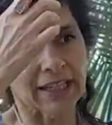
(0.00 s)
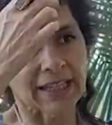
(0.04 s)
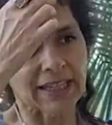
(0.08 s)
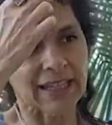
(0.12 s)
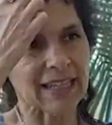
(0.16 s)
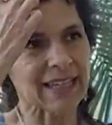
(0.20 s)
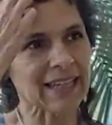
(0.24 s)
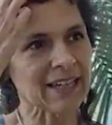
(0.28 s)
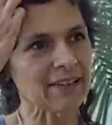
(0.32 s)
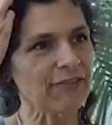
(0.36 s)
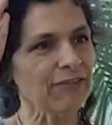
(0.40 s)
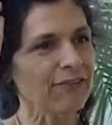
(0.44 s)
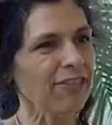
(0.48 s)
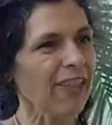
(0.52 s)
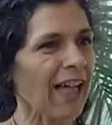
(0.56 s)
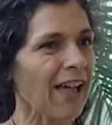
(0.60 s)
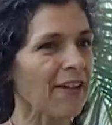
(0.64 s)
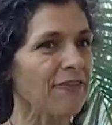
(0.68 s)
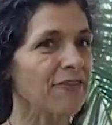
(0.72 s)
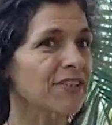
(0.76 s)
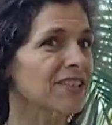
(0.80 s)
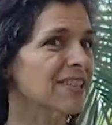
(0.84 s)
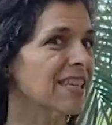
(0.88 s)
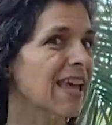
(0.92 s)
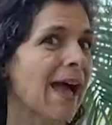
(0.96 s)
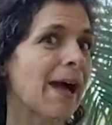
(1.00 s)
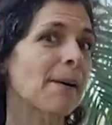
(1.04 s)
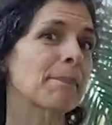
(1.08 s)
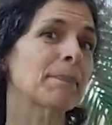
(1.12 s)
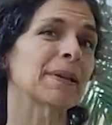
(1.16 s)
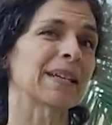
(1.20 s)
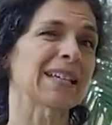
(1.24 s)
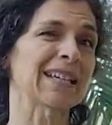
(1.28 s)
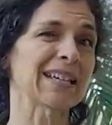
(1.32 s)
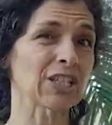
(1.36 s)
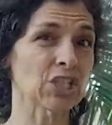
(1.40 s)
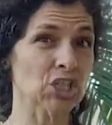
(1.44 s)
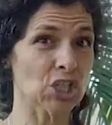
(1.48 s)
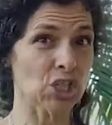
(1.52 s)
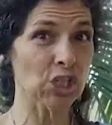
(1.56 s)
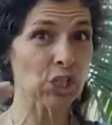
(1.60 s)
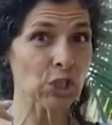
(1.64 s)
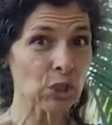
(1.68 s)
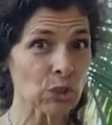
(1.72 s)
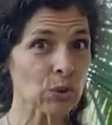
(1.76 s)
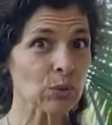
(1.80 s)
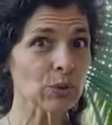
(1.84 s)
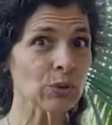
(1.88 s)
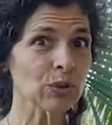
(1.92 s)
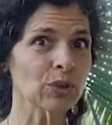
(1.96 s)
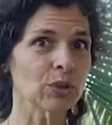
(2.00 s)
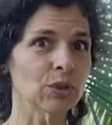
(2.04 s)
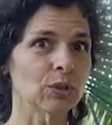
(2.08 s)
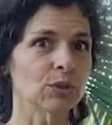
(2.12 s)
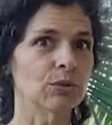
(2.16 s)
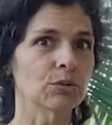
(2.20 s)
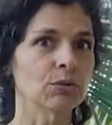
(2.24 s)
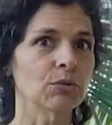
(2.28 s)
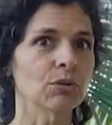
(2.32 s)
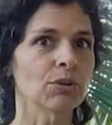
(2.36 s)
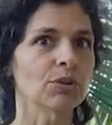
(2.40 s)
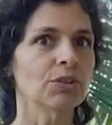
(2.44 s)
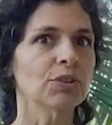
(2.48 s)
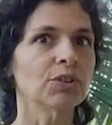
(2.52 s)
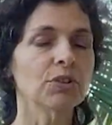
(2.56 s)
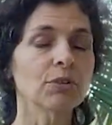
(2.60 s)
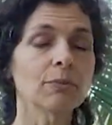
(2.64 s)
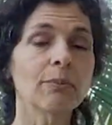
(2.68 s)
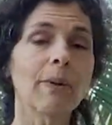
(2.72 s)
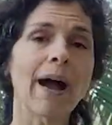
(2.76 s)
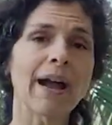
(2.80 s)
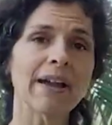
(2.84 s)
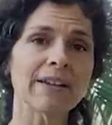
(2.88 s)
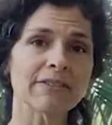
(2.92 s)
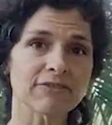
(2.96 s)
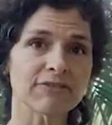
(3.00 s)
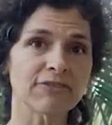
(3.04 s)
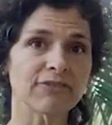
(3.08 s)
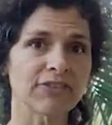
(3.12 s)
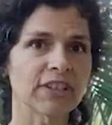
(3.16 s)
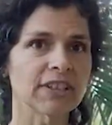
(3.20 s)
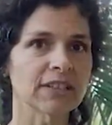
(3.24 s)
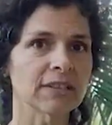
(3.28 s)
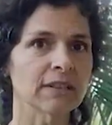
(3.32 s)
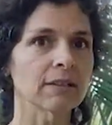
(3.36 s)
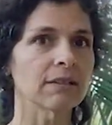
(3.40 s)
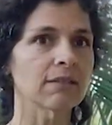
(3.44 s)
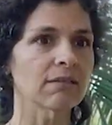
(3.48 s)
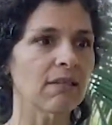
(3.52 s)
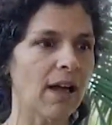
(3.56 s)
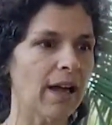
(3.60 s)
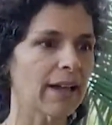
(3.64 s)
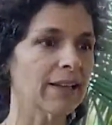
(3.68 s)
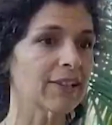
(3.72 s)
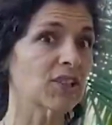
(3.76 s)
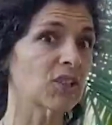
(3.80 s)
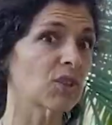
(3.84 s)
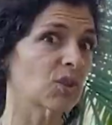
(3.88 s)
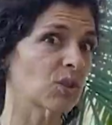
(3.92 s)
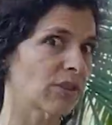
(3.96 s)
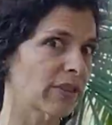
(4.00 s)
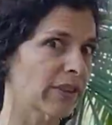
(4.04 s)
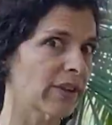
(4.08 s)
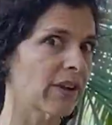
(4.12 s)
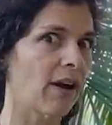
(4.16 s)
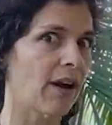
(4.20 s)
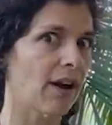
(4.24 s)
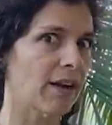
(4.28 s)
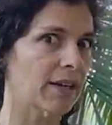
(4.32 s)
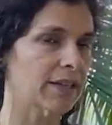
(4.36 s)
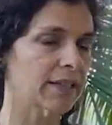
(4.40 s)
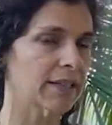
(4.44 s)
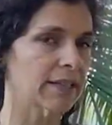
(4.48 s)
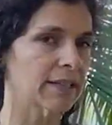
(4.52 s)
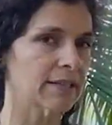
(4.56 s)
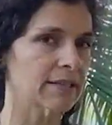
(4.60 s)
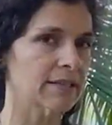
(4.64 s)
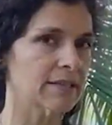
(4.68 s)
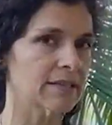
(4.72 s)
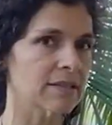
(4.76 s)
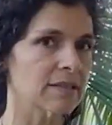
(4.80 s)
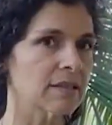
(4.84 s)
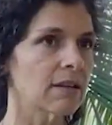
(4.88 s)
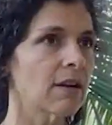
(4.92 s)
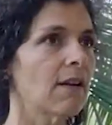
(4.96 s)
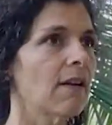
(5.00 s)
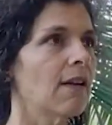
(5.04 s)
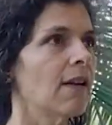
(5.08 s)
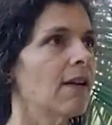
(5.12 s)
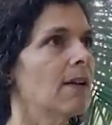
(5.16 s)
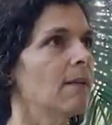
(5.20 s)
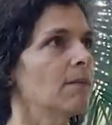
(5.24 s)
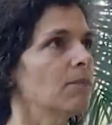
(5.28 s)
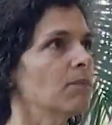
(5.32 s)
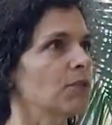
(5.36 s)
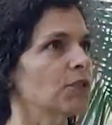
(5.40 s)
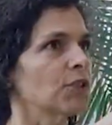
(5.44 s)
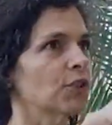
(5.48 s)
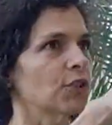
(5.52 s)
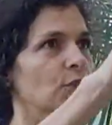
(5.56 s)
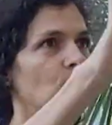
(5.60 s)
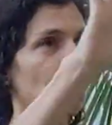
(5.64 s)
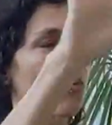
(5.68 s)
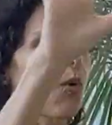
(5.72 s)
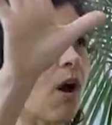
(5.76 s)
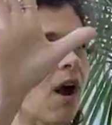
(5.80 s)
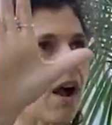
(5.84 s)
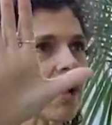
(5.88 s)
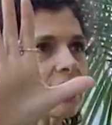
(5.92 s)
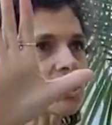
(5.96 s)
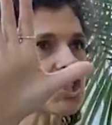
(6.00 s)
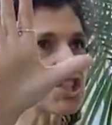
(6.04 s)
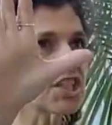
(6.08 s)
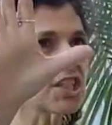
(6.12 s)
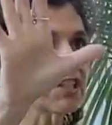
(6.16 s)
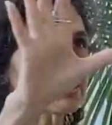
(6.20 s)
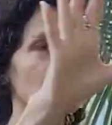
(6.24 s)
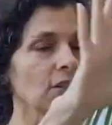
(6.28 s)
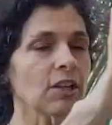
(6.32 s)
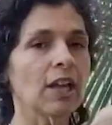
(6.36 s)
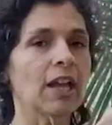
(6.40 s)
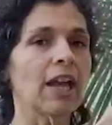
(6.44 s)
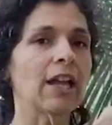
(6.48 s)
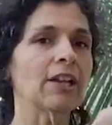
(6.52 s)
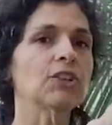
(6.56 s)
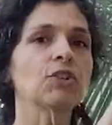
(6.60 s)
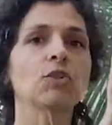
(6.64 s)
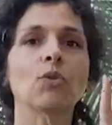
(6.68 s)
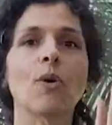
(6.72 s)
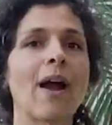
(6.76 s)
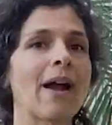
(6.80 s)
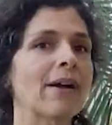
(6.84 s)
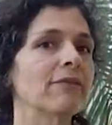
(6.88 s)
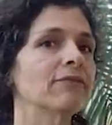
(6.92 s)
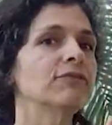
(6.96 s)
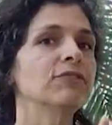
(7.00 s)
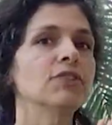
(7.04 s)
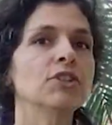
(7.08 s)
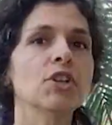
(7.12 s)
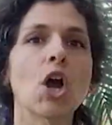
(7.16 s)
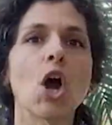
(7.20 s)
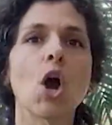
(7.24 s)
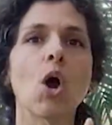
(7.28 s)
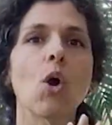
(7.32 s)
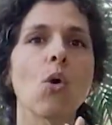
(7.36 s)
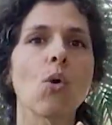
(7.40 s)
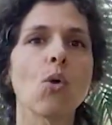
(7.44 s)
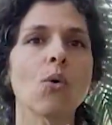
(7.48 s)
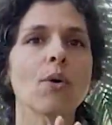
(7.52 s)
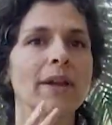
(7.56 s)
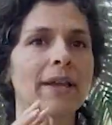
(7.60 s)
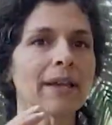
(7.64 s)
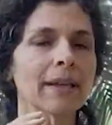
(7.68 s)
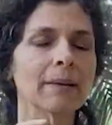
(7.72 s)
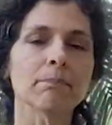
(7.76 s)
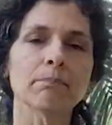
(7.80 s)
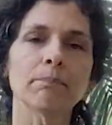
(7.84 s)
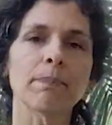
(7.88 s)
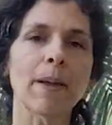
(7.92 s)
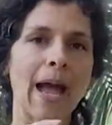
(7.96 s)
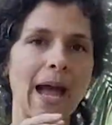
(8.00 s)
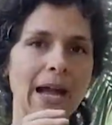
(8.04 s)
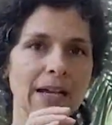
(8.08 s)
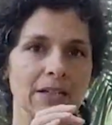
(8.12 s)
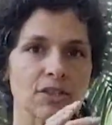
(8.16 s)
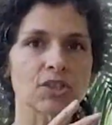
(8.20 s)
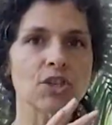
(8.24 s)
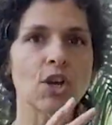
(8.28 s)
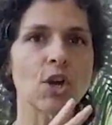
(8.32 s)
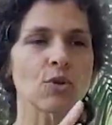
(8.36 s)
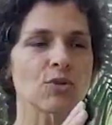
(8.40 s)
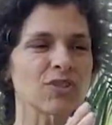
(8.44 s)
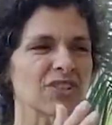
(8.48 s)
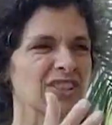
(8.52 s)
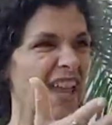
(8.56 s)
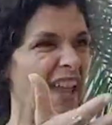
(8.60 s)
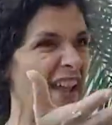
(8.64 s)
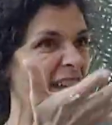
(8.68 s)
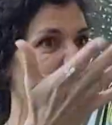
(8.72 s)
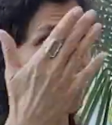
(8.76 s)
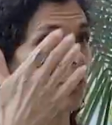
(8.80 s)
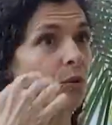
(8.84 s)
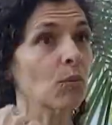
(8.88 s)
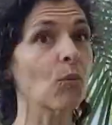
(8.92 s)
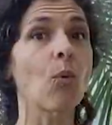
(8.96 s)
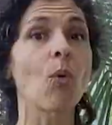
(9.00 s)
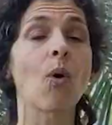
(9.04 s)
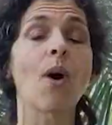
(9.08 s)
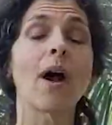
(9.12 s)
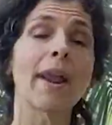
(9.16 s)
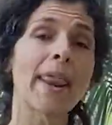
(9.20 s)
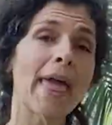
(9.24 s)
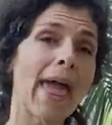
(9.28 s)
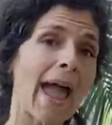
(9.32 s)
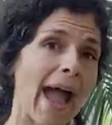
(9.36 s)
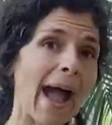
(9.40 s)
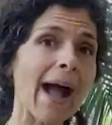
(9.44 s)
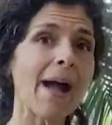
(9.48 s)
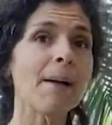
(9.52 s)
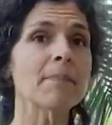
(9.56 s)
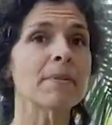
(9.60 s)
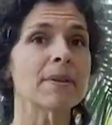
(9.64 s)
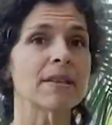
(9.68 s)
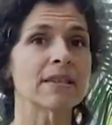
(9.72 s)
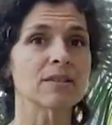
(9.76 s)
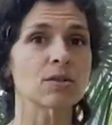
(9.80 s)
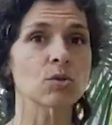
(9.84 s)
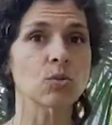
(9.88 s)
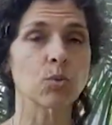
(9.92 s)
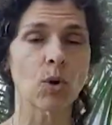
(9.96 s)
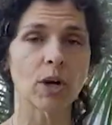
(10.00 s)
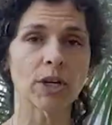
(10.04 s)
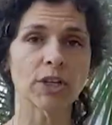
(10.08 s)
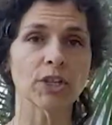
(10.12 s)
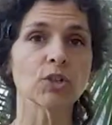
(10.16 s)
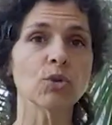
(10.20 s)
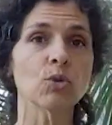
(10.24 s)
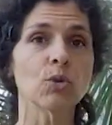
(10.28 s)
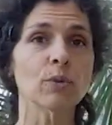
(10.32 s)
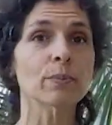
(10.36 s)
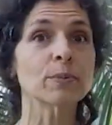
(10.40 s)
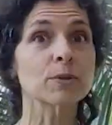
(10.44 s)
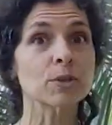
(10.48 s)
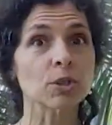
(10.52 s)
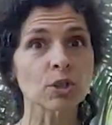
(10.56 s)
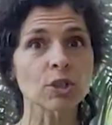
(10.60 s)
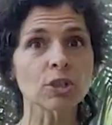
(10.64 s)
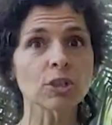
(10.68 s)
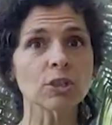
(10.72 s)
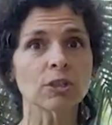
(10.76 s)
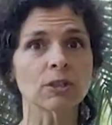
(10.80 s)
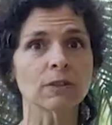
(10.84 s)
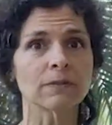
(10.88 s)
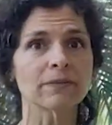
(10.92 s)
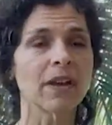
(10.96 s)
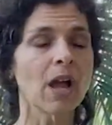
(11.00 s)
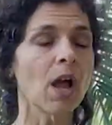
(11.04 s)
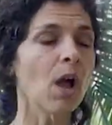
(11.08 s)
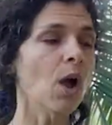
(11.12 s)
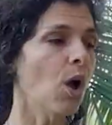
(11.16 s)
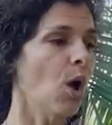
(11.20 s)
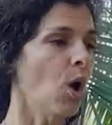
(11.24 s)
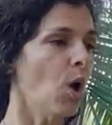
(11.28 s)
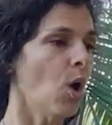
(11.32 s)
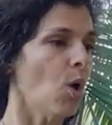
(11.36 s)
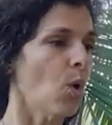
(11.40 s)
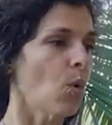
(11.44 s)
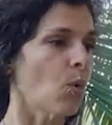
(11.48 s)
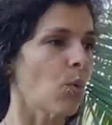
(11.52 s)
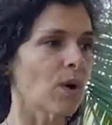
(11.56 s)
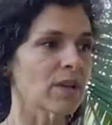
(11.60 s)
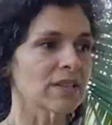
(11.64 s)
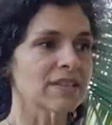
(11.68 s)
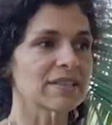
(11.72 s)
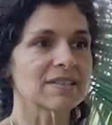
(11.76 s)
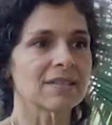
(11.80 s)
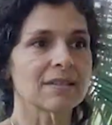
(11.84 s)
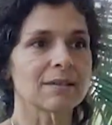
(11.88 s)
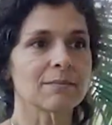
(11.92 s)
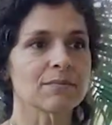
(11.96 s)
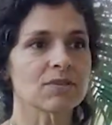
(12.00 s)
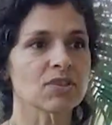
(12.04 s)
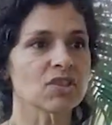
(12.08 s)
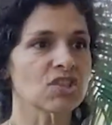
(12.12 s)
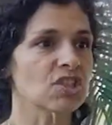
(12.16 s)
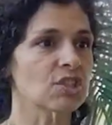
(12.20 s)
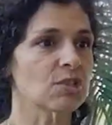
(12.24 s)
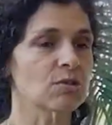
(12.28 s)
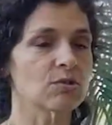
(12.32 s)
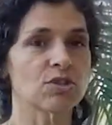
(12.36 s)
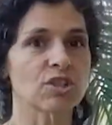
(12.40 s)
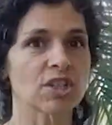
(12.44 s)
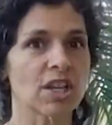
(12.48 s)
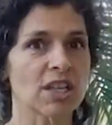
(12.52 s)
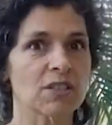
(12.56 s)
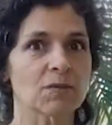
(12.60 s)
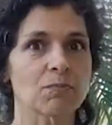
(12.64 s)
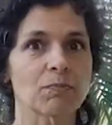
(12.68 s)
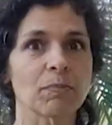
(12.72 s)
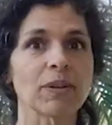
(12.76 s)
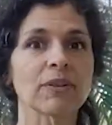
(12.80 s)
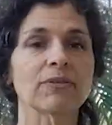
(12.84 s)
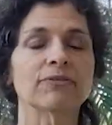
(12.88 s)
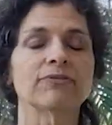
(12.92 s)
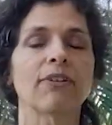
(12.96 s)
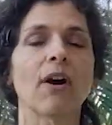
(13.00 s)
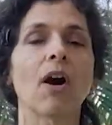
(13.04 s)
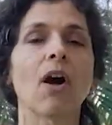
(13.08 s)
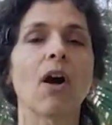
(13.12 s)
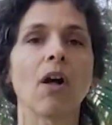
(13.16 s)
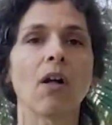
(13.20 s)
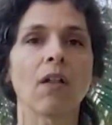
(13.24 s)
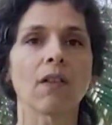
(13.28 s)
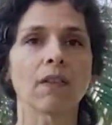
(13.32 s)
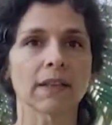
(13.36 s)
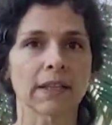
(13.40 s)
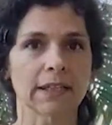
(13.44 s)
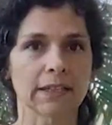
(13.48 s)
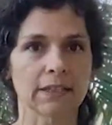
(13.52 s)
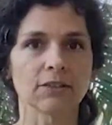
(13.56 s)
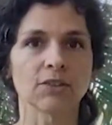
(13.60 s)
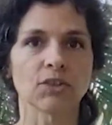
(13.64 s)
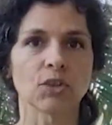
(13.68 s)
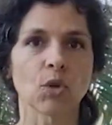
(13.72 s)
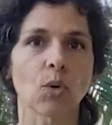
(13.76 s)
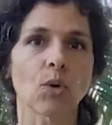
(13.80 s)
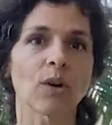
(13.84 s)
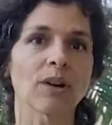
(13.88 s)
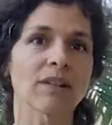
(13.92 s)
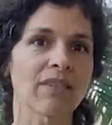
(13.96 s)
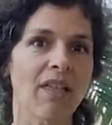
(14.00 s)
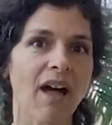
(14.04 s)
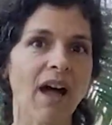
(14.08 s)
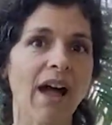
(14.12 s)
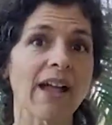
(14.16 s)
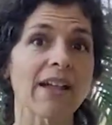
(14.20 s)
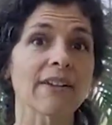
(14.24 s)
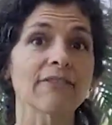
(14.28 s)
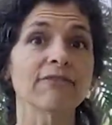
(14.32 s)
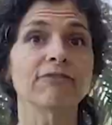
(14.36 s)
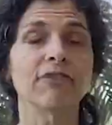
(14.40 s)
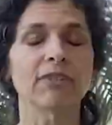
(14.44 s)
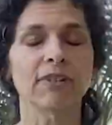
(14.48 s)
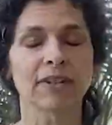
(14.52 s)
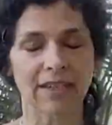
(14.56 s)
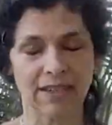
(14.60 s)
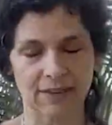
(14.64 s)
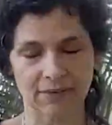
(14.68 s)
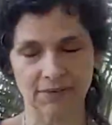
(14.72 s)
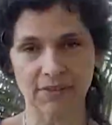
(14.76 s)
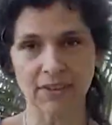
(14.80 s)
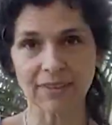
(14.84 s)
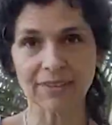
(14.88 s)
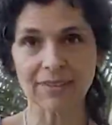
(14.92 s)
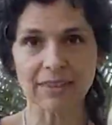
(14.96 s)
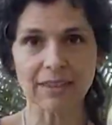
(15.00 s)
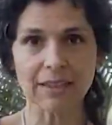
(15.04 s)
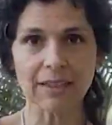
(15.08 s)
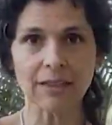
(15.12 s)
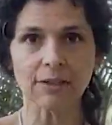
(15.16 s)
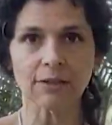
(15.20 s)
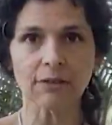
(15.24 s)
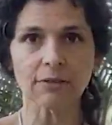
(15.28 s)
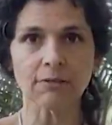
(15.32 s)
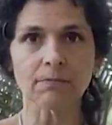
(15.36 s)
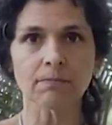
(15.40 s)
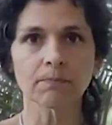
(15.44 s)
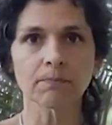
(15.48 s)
If life is happening to you, you might feel like you're the audience. You're watching, and you have no impact, no say on what happens, what you observe, what seems to just befall in your life in the theater.